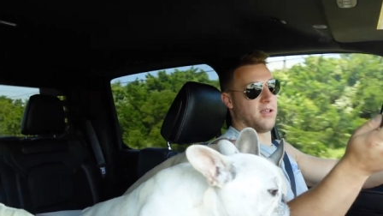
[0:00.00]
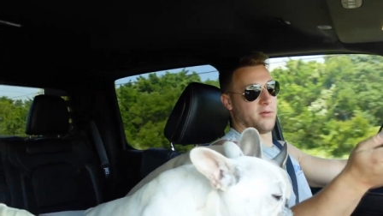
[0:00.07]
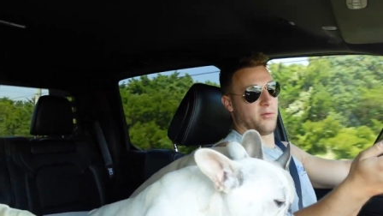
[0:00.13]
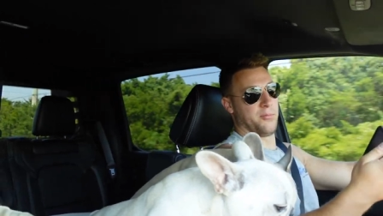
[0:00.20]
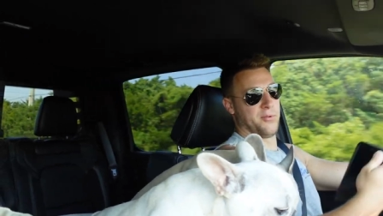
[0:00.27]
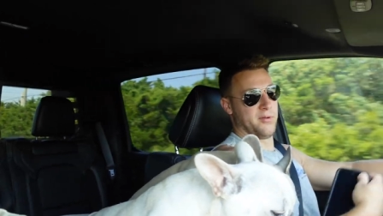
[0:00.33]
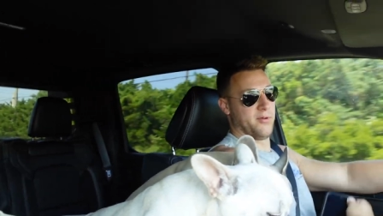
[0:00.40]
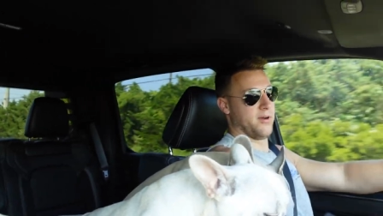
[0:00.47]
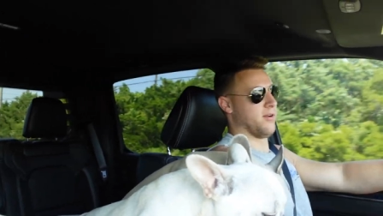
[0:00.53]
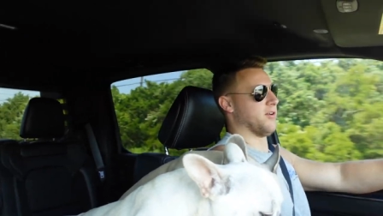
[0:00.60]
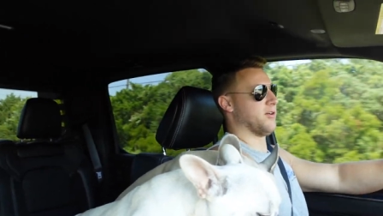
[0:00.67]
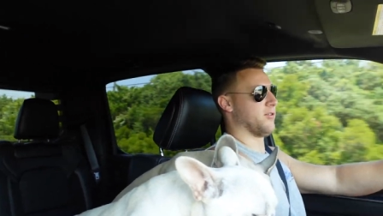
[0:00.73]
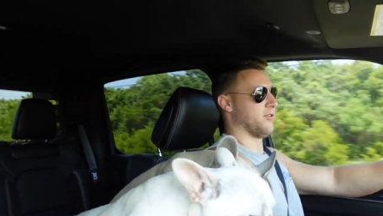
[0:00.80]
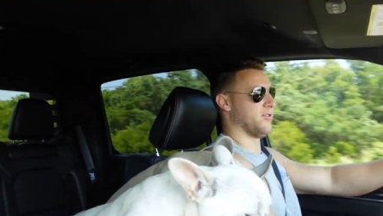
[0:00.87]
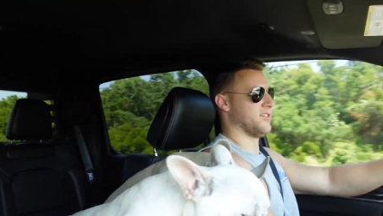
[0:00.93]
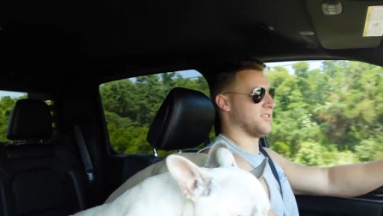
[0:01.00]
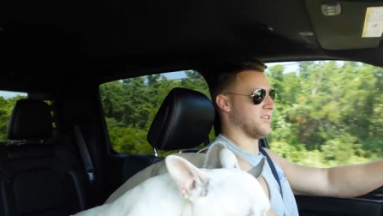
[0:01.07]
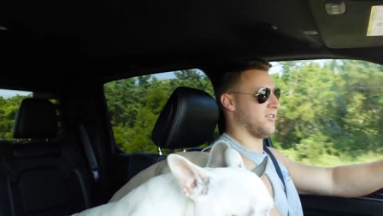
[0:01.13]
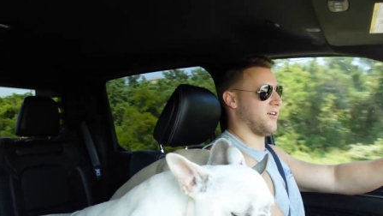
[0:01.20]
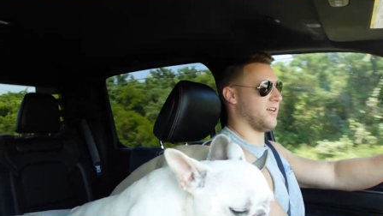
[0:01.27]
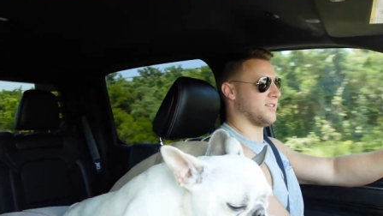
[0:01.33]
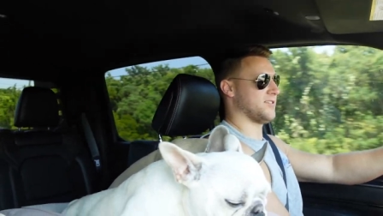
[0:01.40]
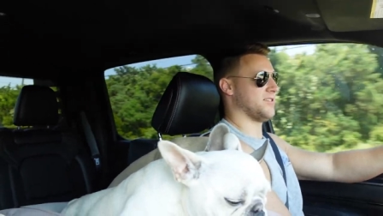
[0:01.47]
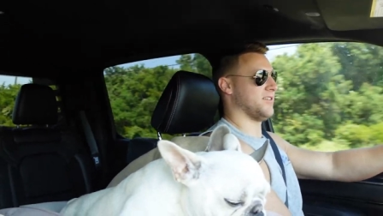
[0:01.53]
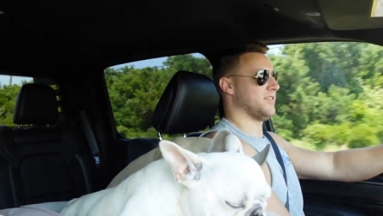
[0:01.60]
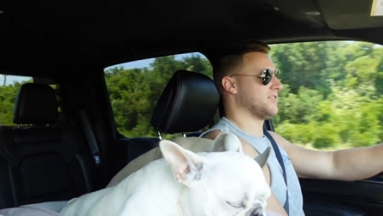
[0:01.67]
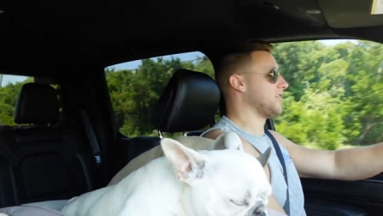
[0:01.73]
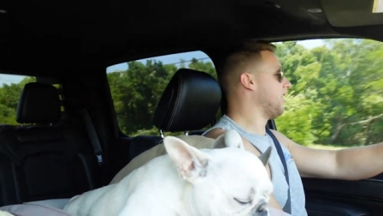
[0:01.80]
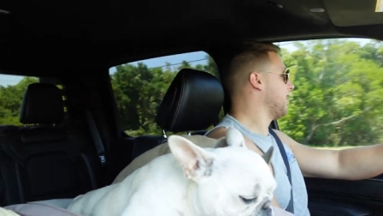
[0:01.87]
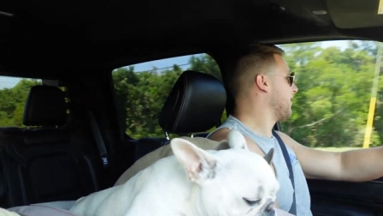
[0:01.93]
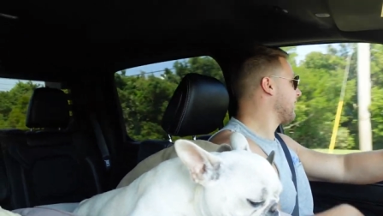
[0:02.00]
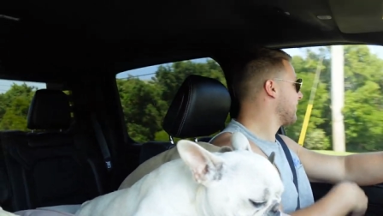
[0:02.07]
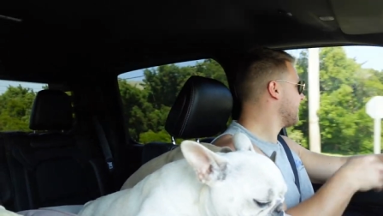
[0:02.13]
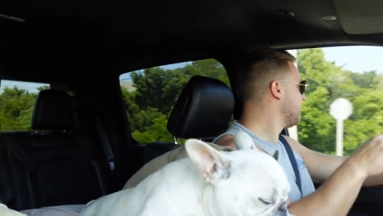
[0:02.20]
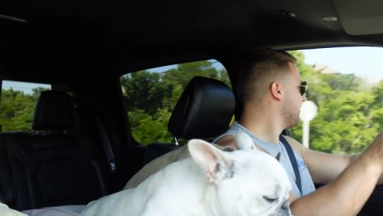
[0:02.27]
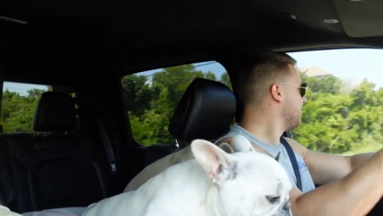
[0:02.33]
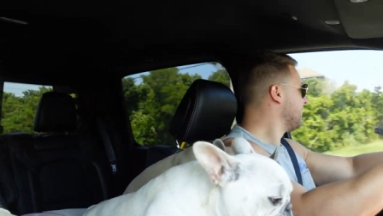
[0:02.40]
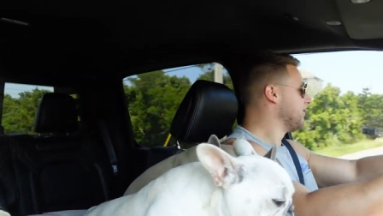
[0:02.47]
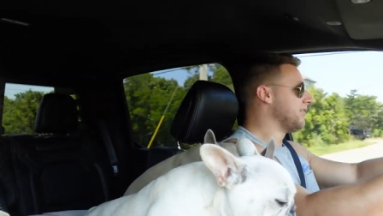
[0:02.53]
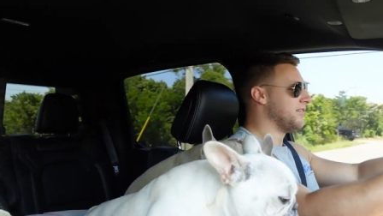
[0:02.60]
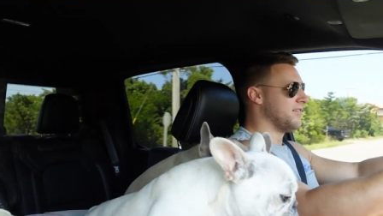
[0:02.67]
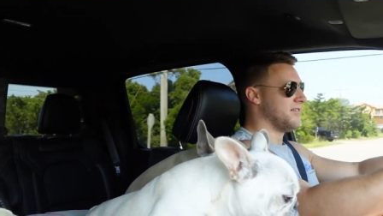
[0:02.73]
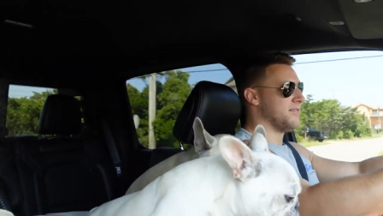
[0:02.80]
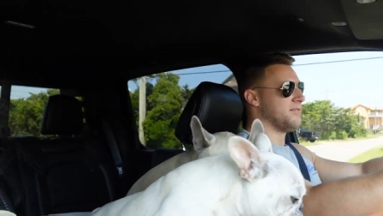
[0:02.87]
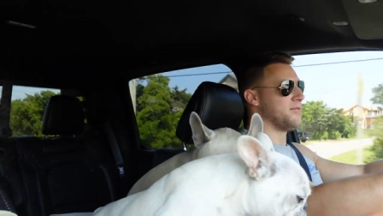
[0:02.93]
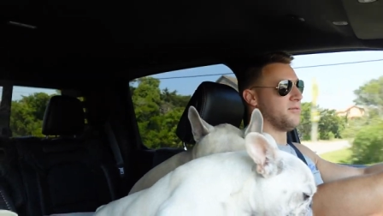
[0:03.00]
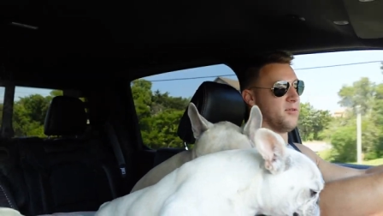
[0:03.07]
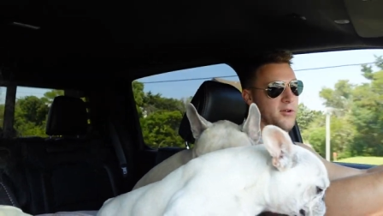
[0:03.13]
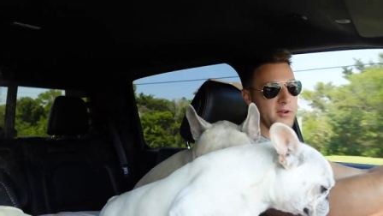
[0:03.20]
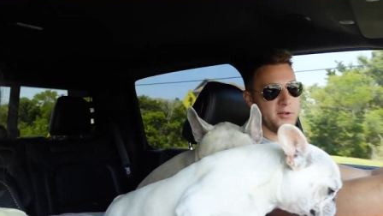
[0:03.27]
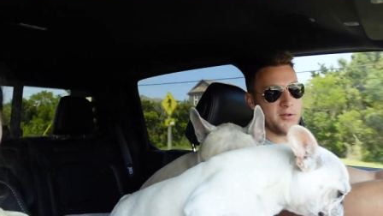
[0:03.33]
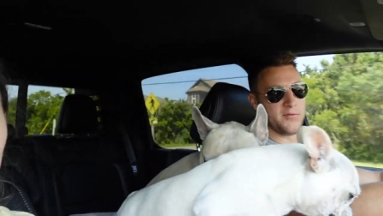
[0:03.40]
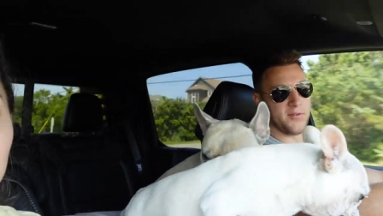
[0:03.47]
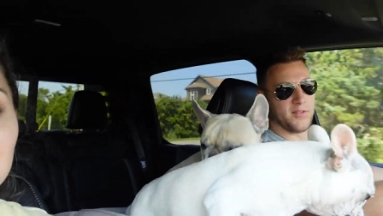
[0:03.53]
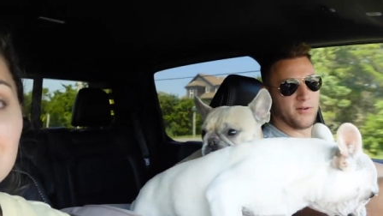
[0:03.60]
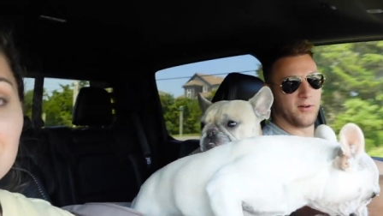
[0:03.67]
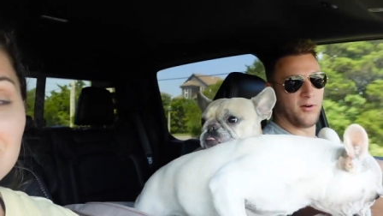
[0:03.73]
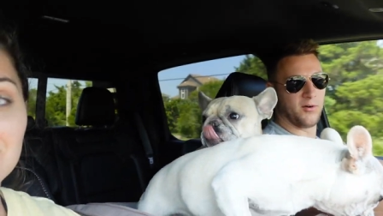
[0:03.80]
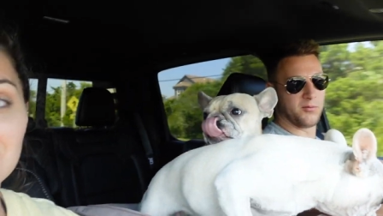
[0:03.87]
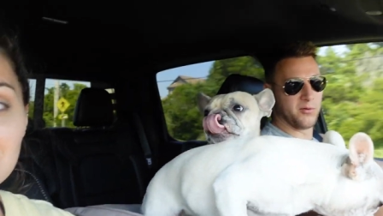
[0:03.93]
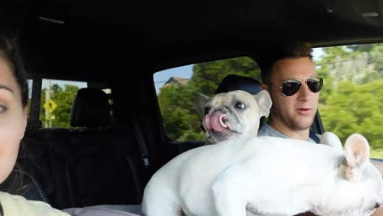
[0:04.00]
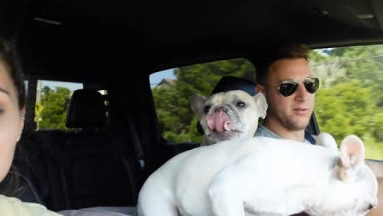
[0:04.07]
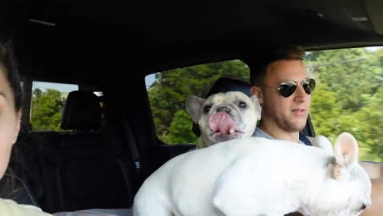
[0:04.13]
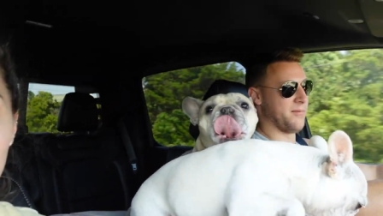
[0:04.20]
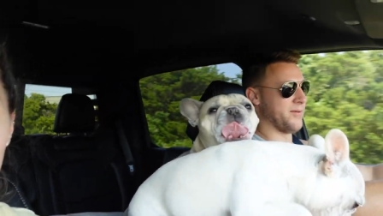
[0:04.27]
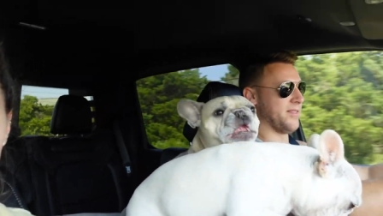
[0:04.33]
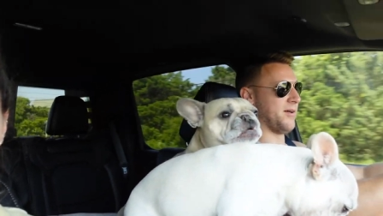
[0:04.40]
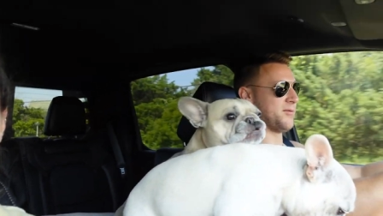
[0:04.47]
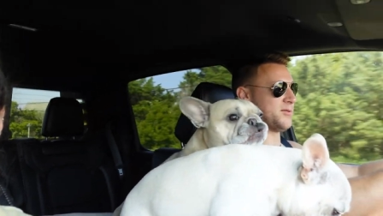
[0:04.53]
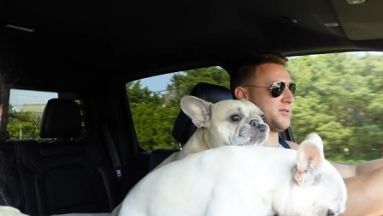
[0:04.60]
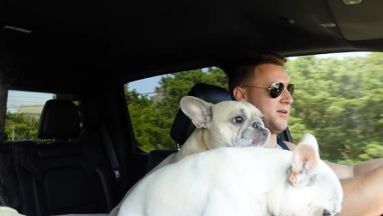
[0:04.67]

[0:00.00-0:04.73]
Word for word: Like when we went on a cruise and lost the entire footage for the whole room. I mean, that was